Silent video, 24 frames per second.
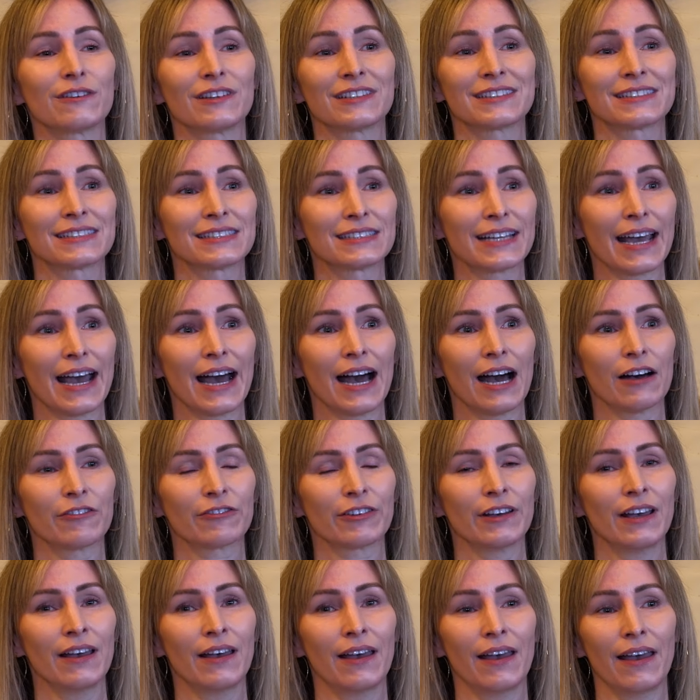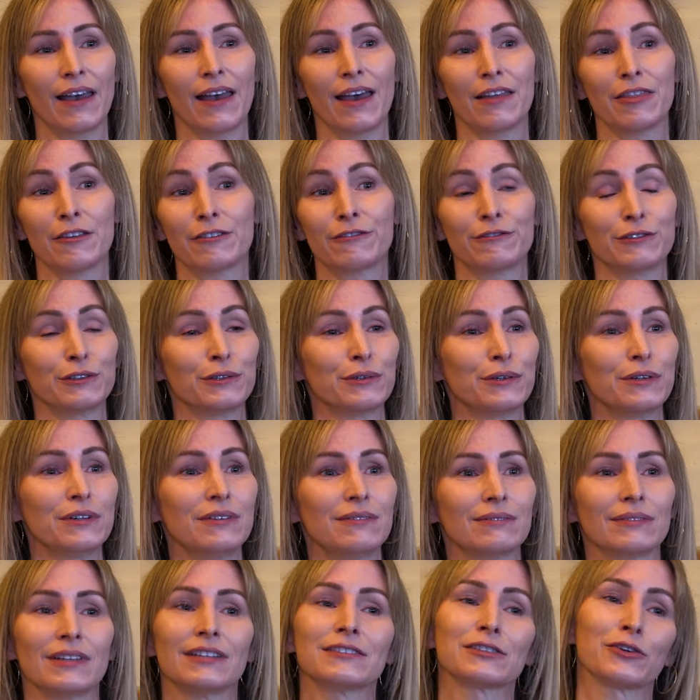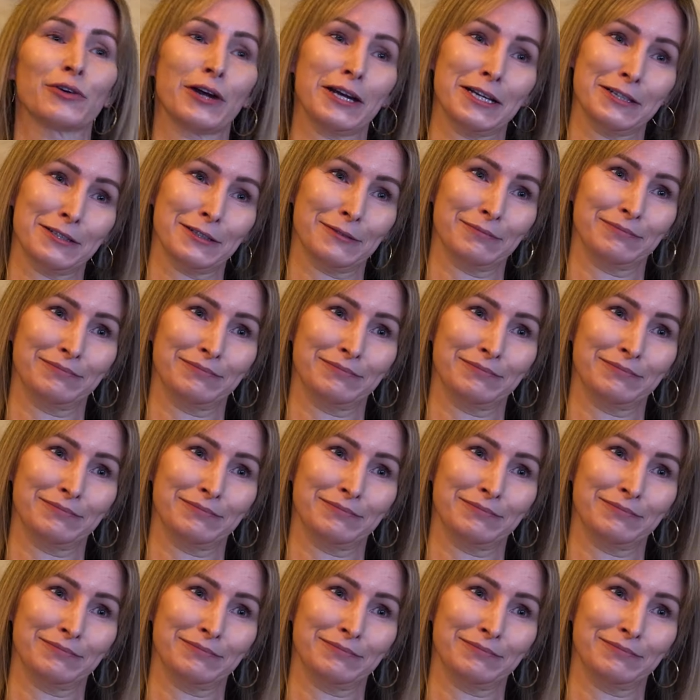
the staff and the food is great